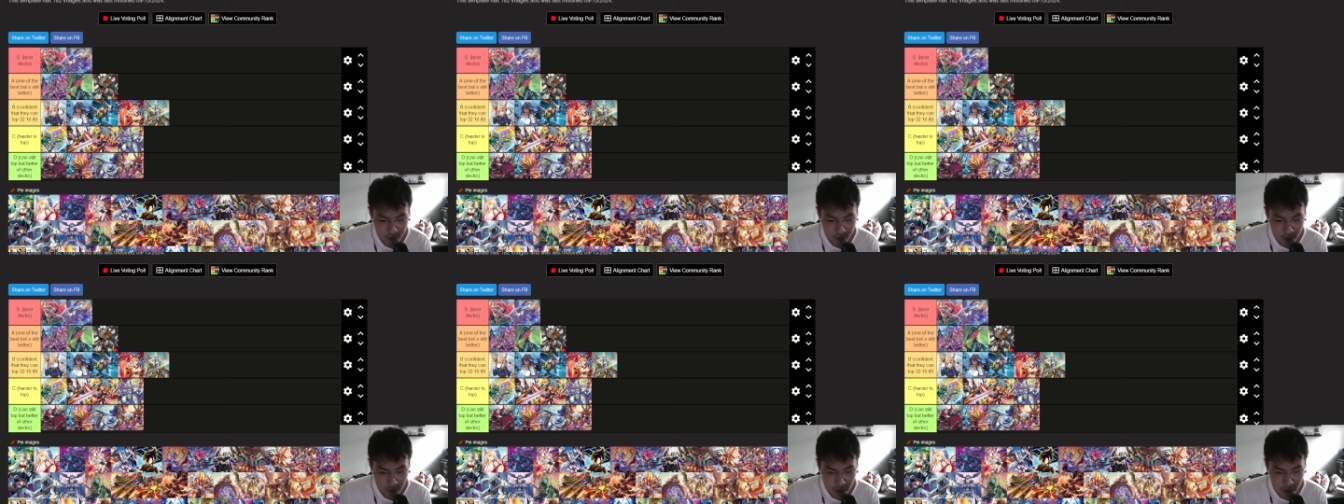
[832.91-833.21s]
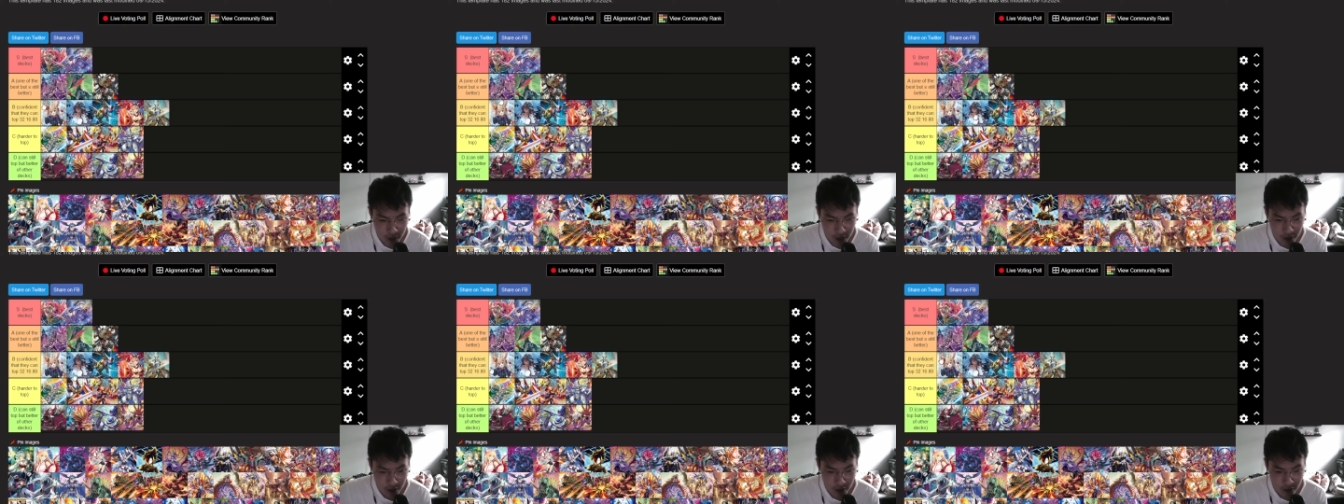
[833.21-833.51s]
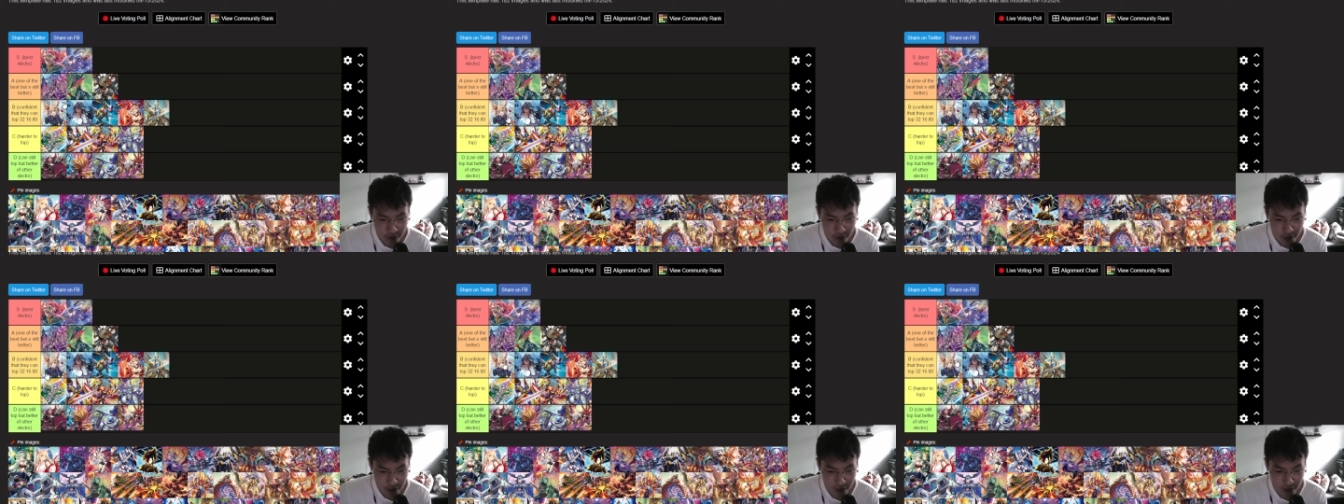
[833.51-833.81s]
it can
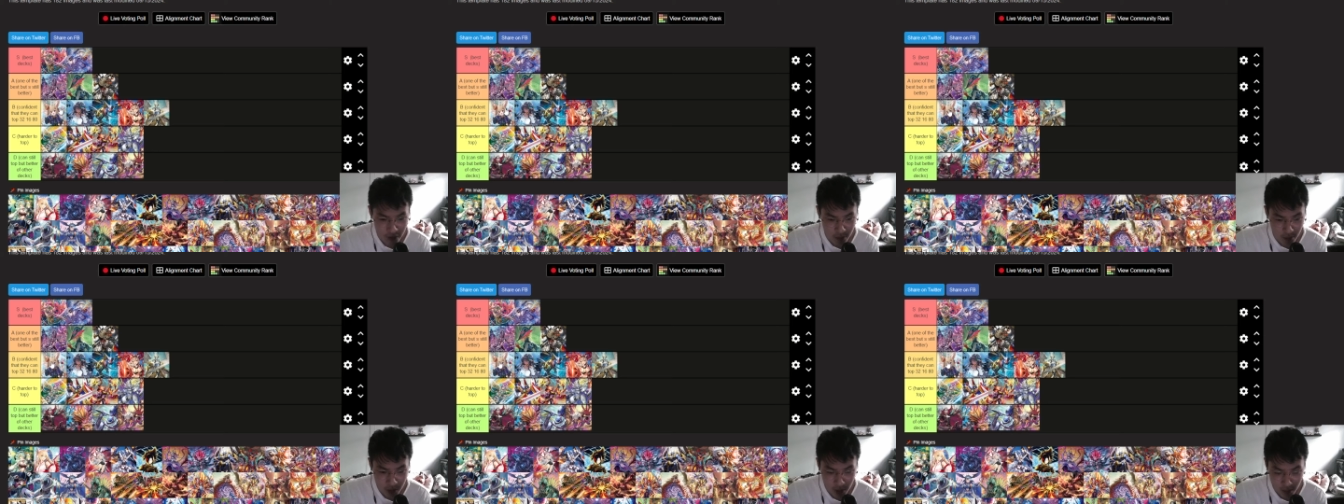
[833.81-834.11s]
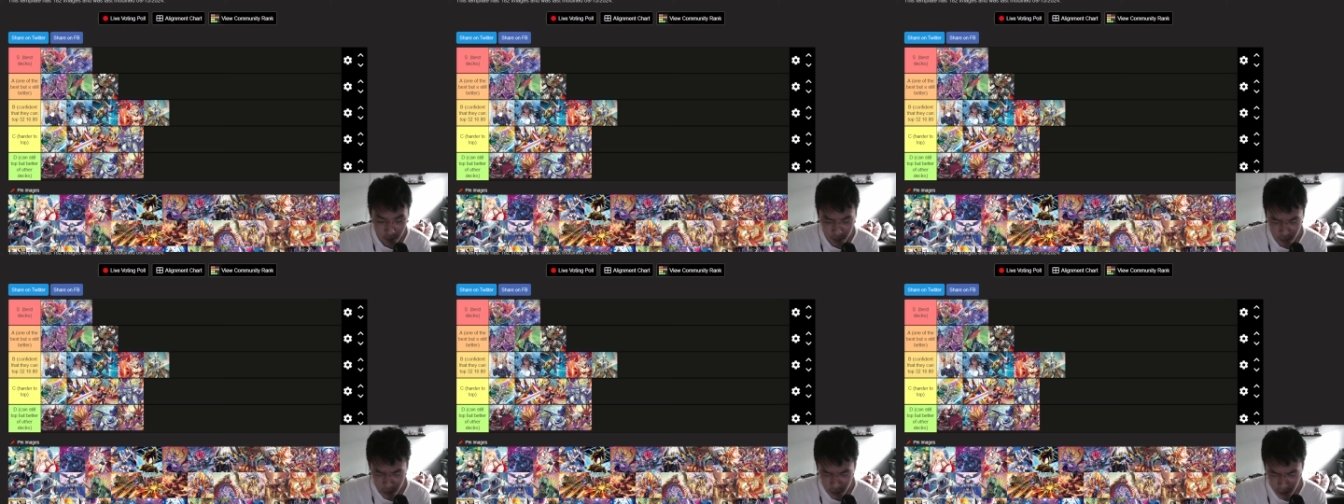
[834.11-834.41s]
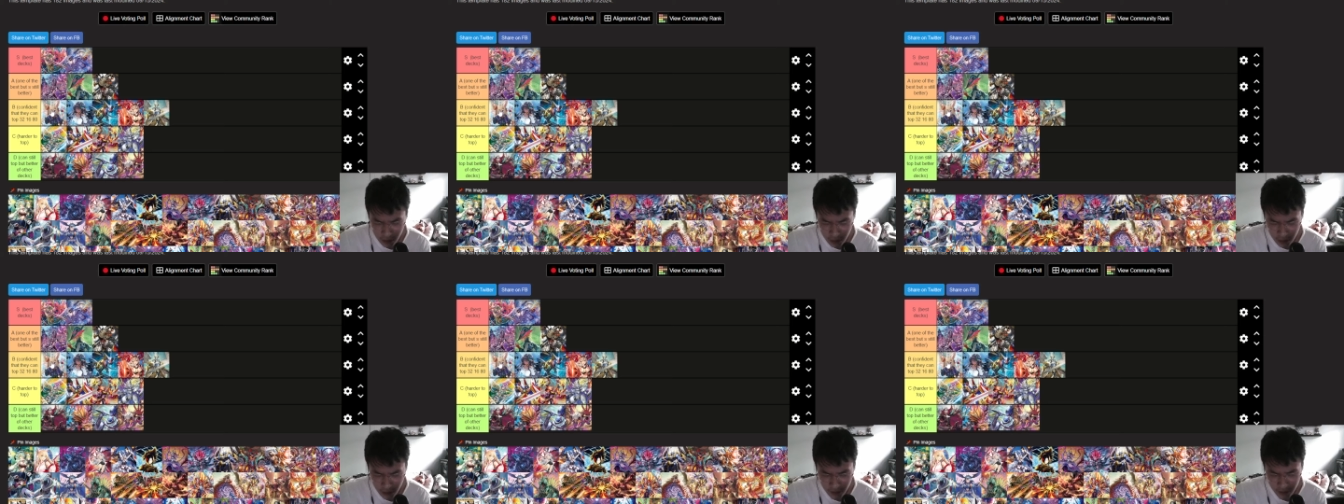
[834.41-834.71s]
revive from drop
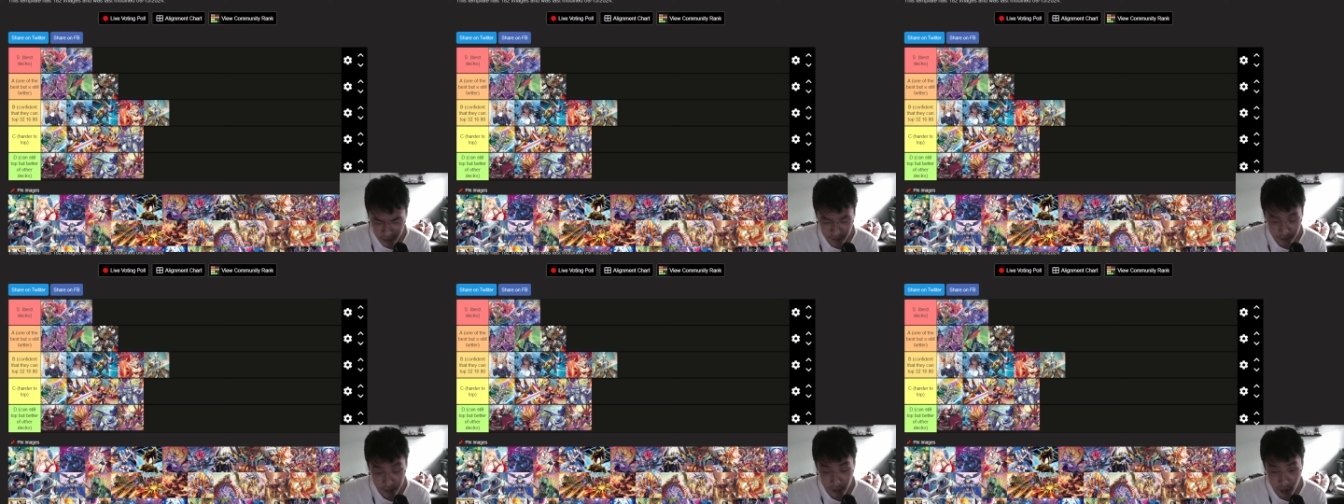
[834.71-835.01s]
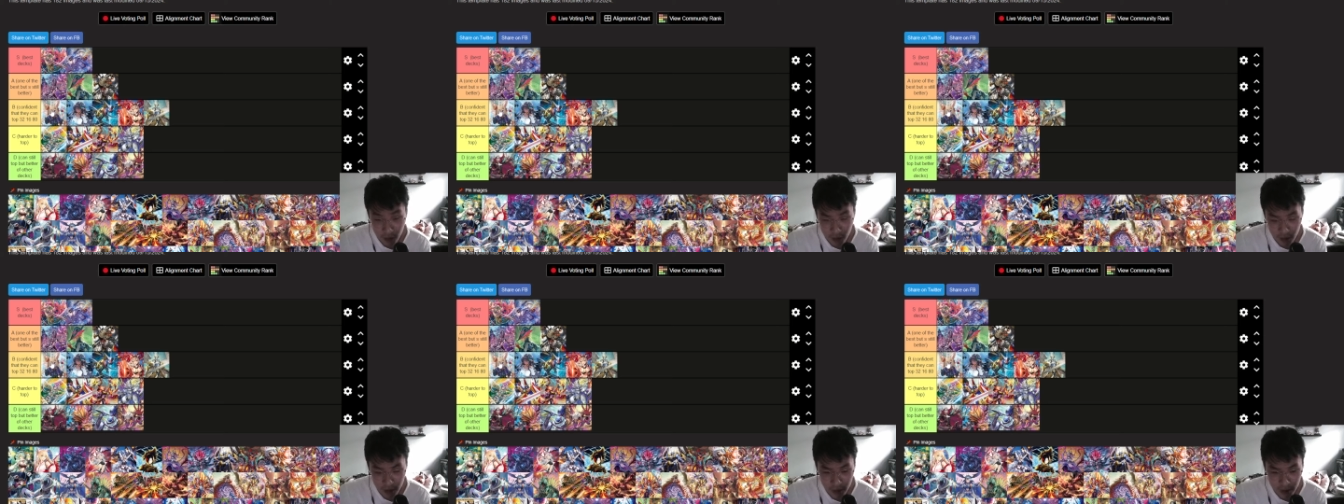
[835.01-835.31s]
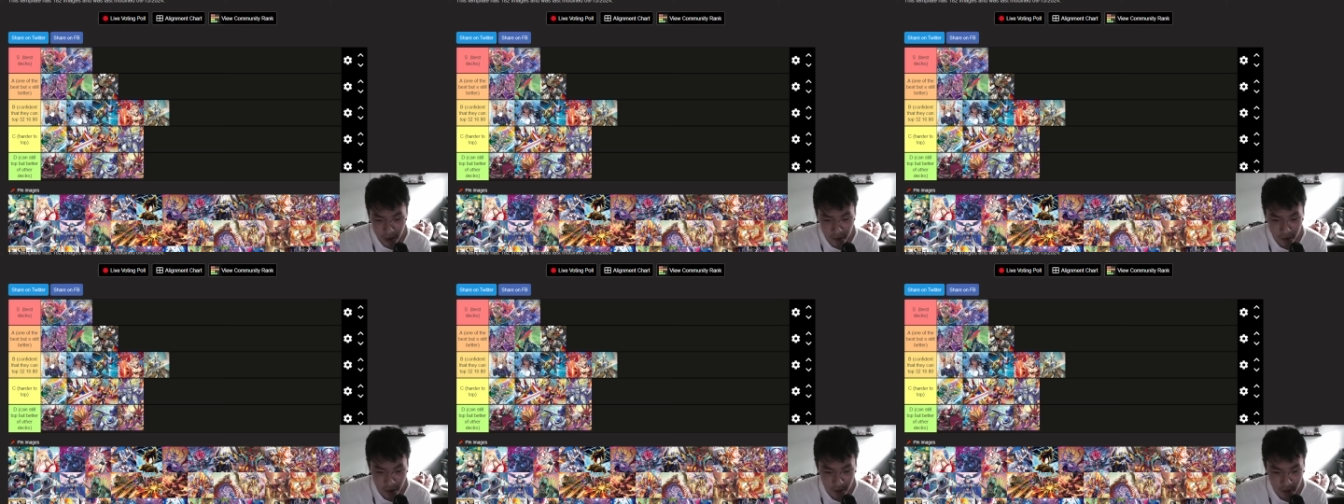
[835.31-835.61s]
the order
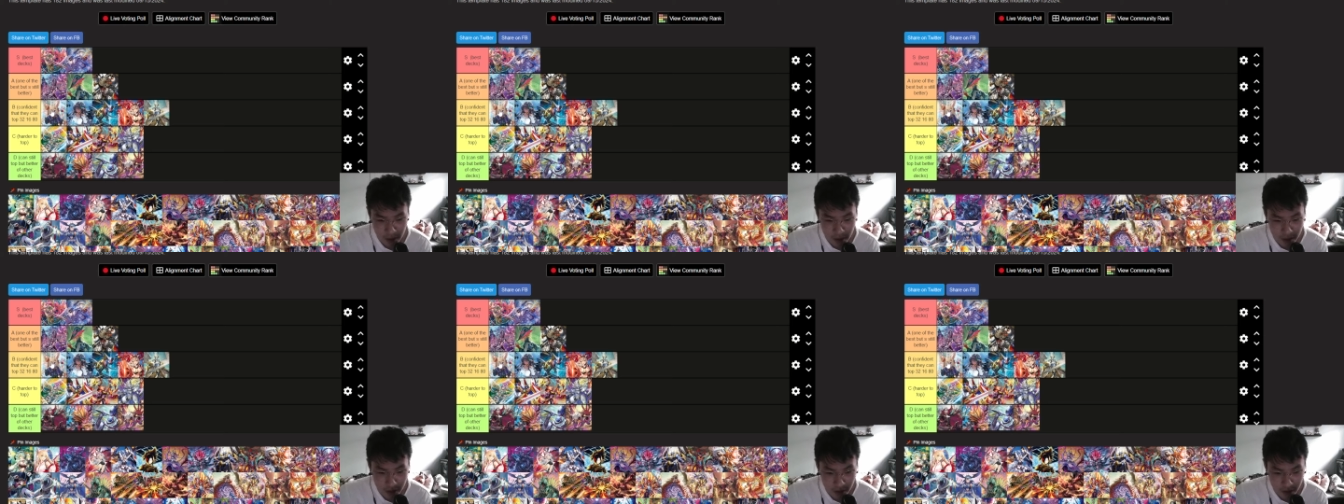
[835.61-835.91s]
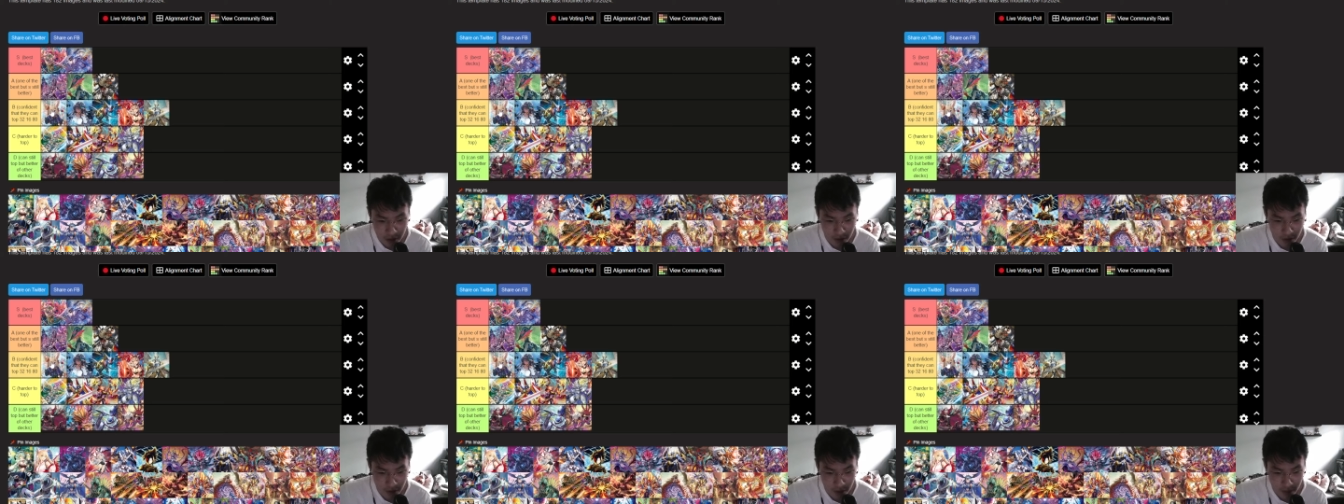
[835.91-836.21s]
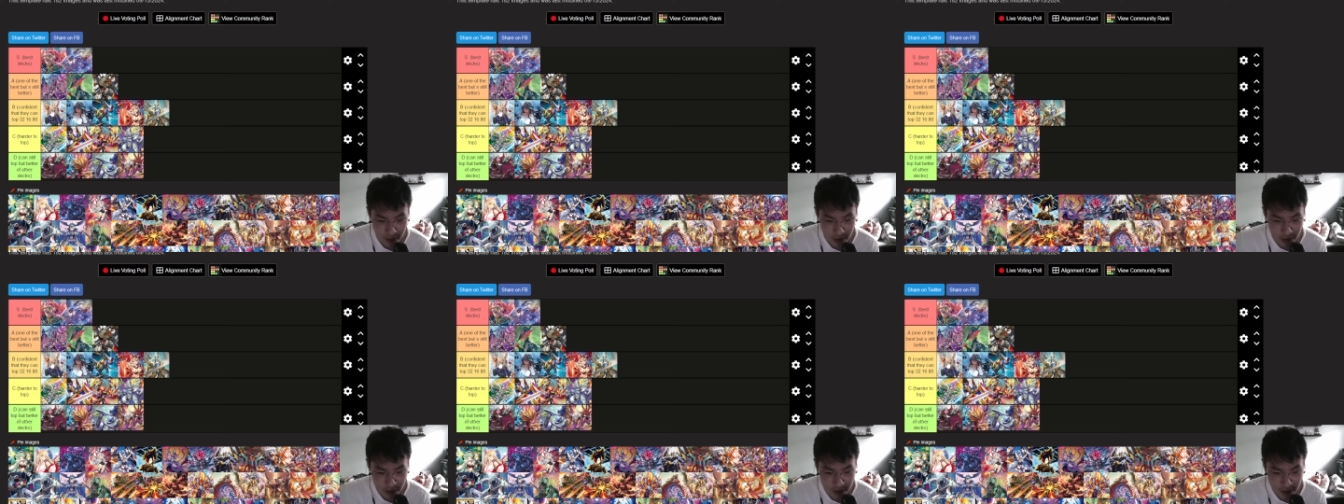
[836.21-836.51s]
if you play three of them at
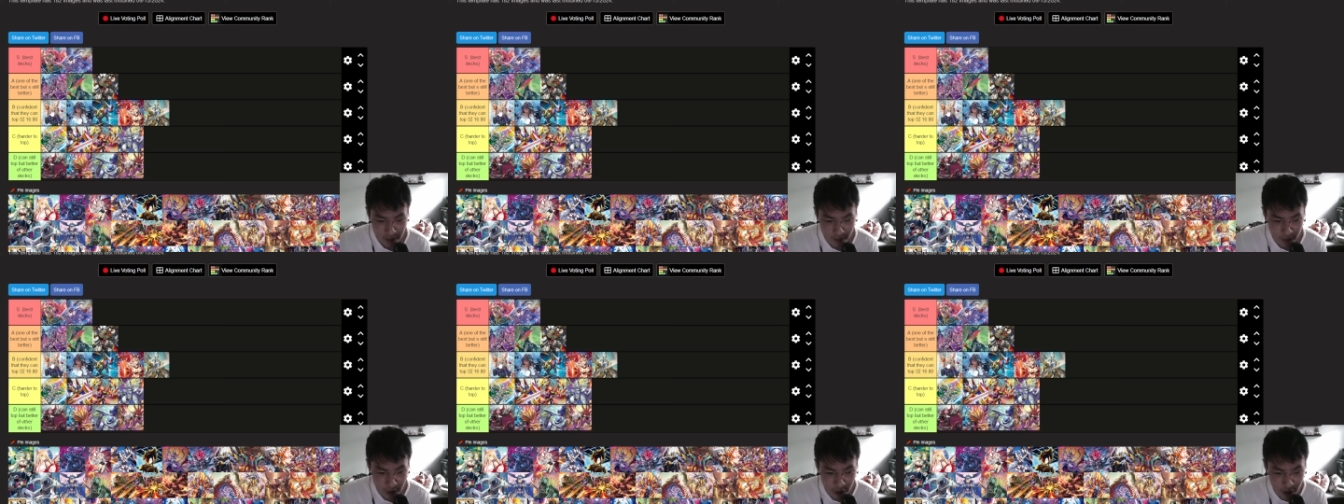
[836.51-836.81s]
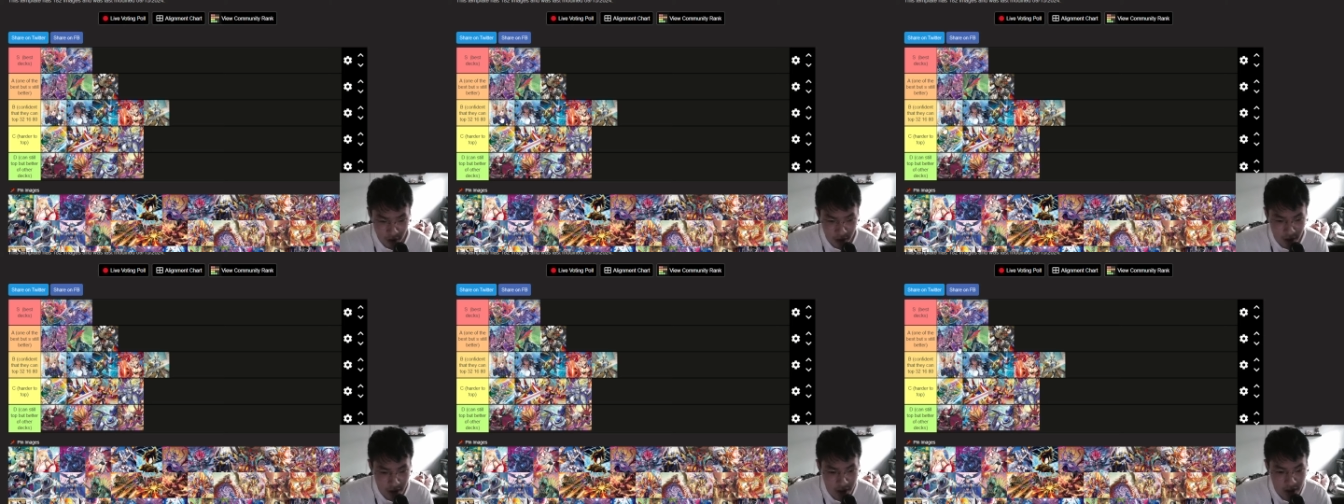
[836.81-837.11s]
the same turn.